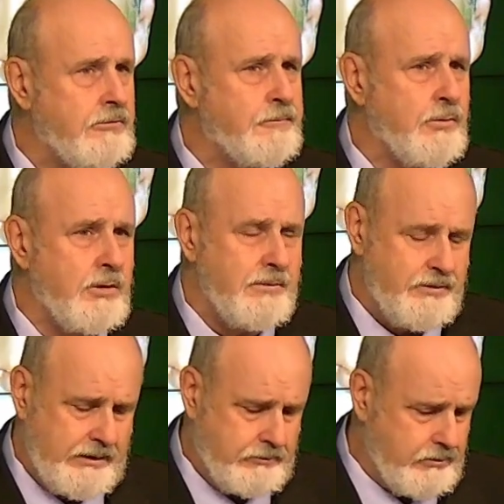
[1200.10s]
form of
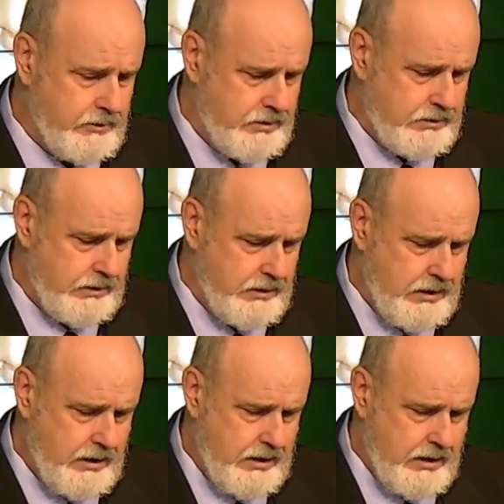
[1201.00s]
desecration.
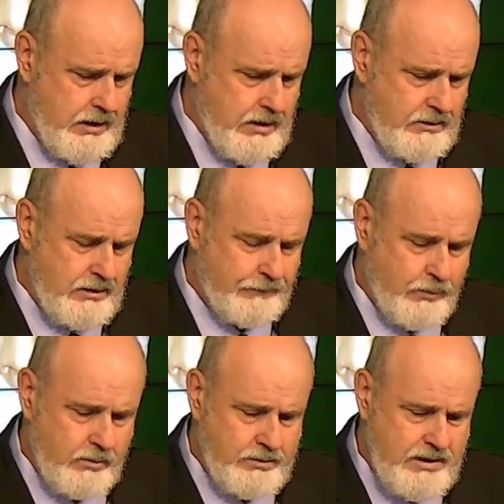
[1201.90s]

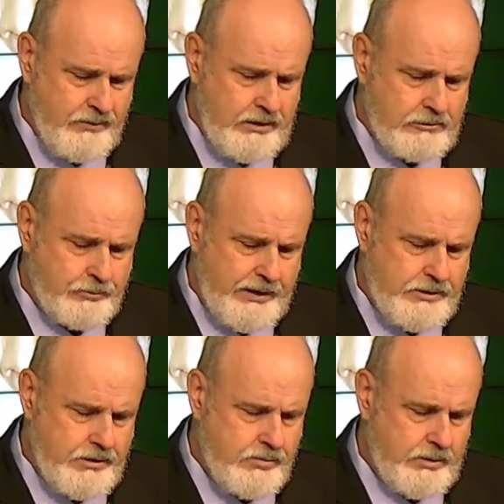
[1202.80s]
Therefore, when giving
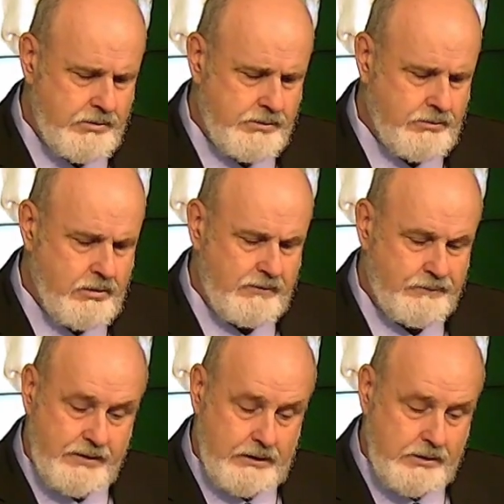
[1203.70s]
expression to our strong
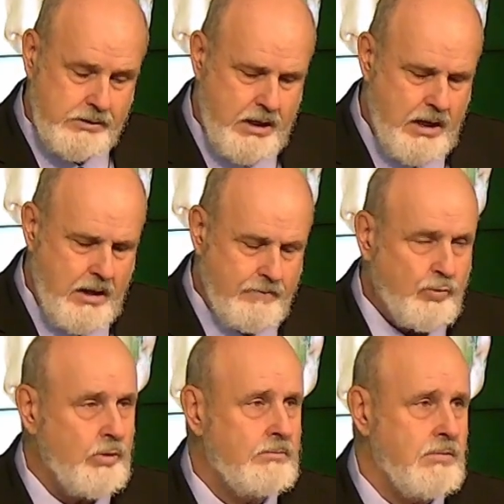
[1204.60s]
feelings,
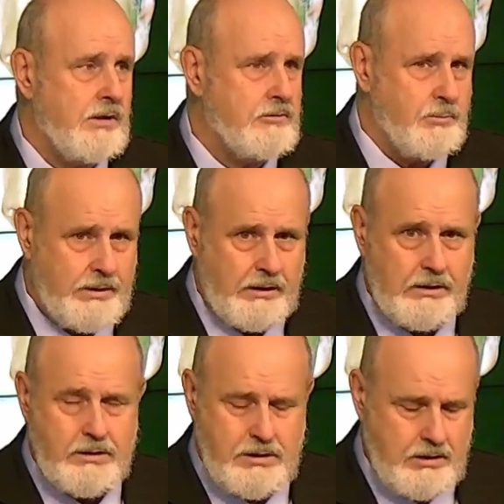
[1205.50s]
we must be
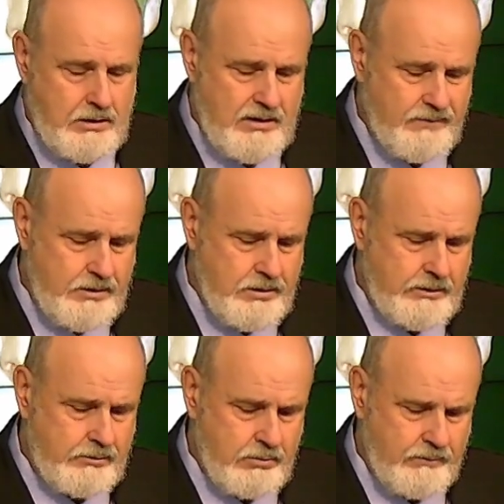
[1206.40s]
keenly vigilant
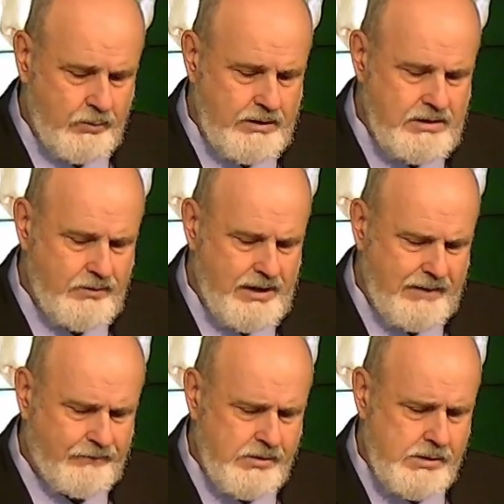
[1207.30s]
to avoid giving
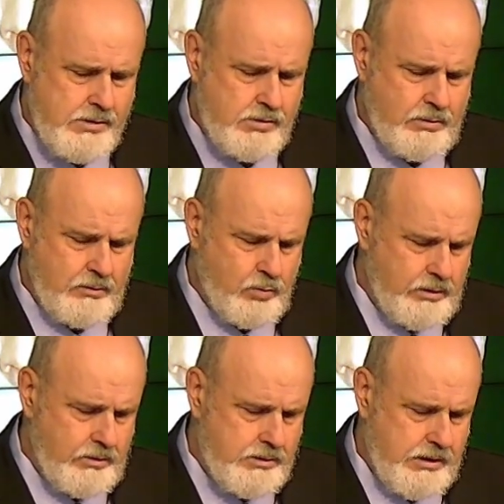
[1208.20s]
emphasis to our
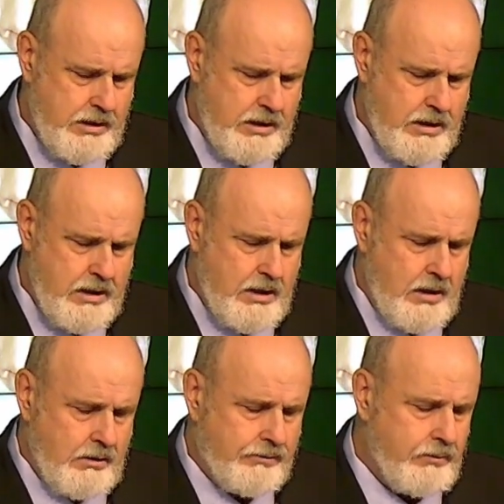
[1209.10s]
words
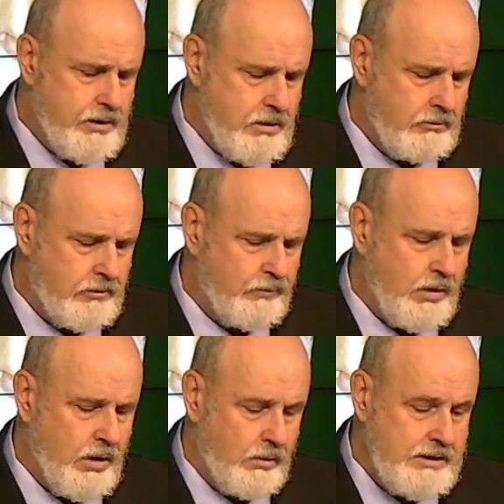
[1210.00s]
through the use of
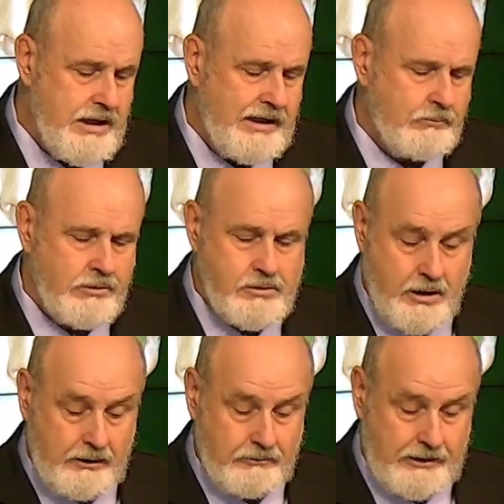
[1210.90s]
holy names and
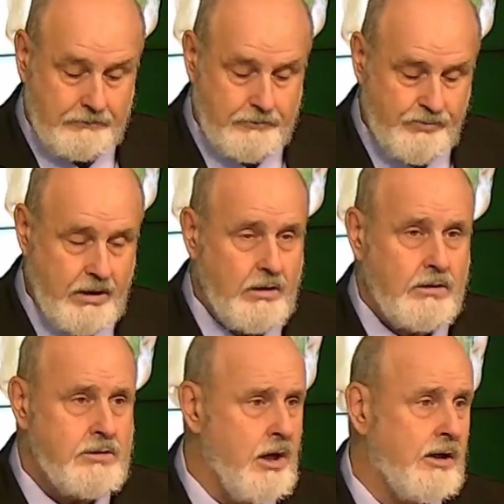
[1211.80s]
concepts.
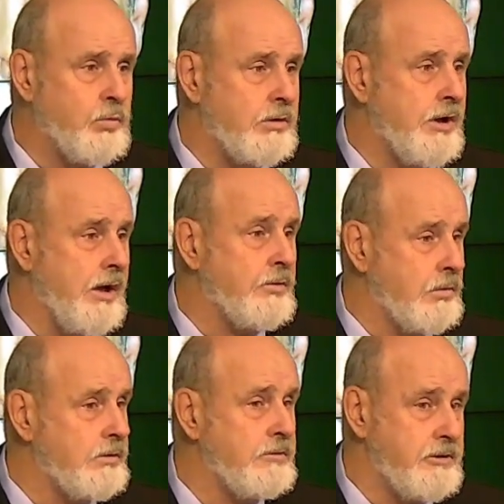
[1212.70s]
God will not
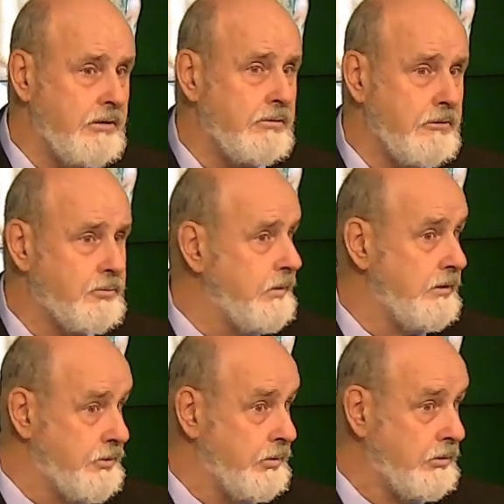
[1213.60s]
hold us guiltless, we are
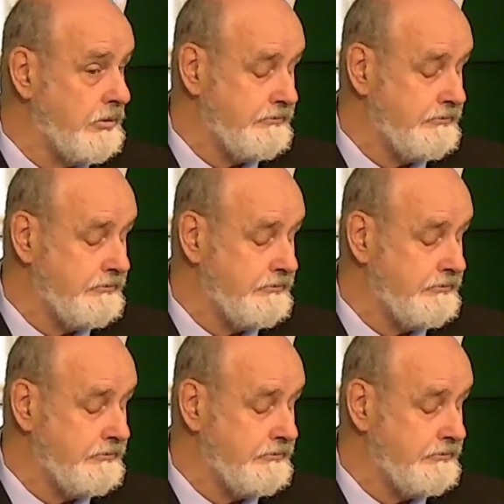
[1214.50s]
told.